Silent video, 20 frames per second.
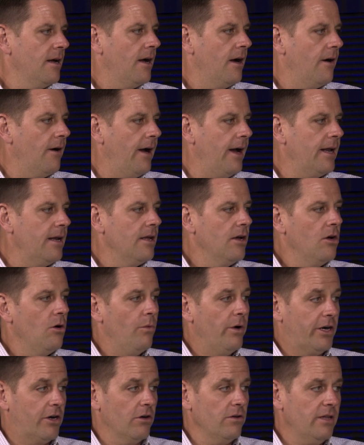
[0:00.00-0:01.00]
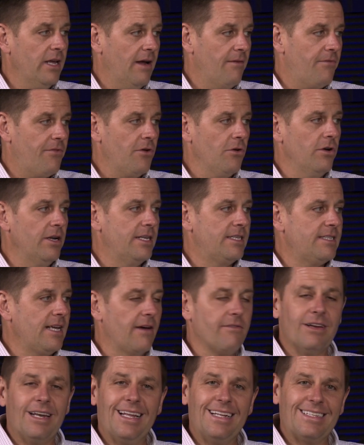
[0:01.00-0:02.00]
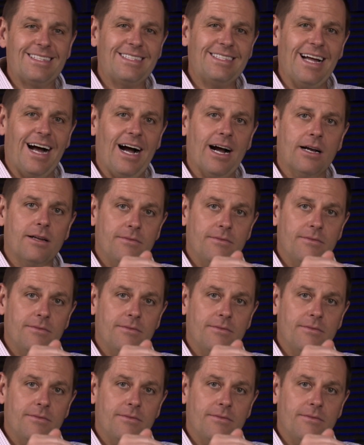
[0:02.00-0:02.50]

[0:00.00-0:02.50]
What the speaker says: All right. We currently have 37 in stock